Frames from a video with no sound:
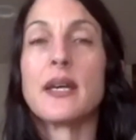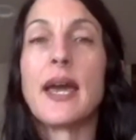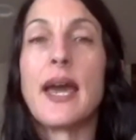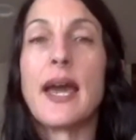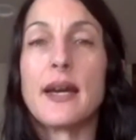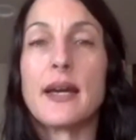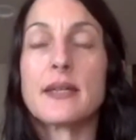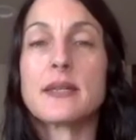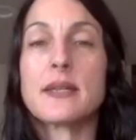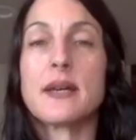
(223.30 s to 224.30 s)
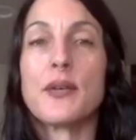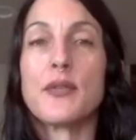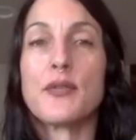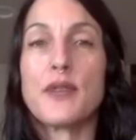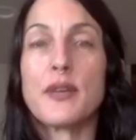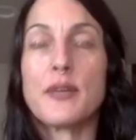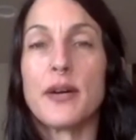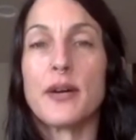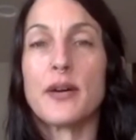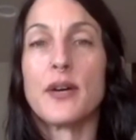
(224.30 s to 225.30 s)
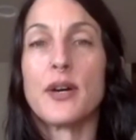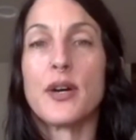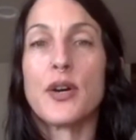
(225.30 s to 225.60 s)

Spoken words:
as a female